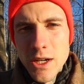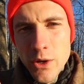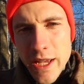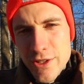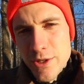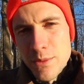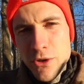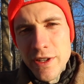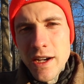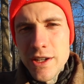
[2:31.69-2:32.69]
Okay, so
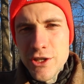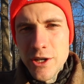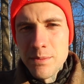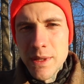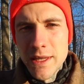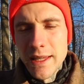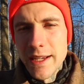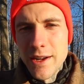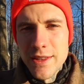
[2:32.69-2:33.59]
moving on to your mid layer.